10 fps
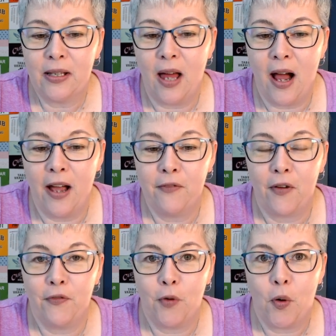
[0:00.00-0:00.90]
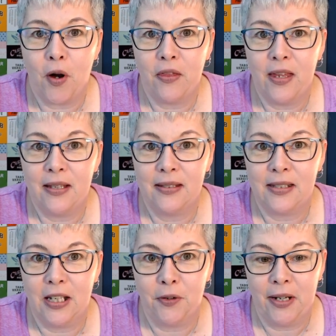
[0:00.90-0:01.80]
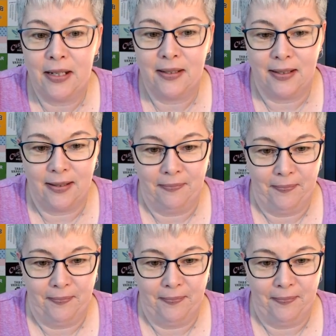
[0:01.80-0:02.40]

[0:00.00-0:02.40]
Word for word: live for this series.